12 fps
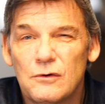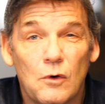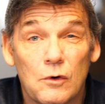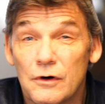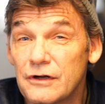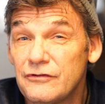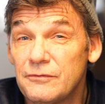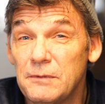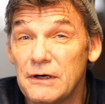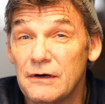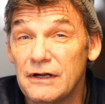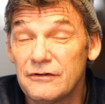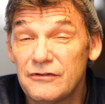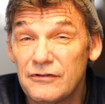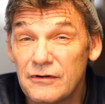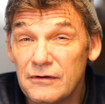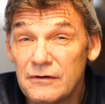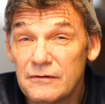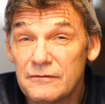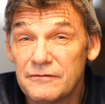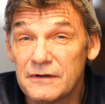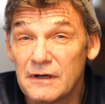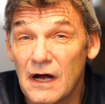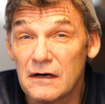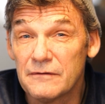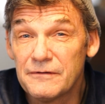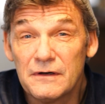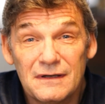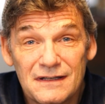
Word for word: or an experienced photographer,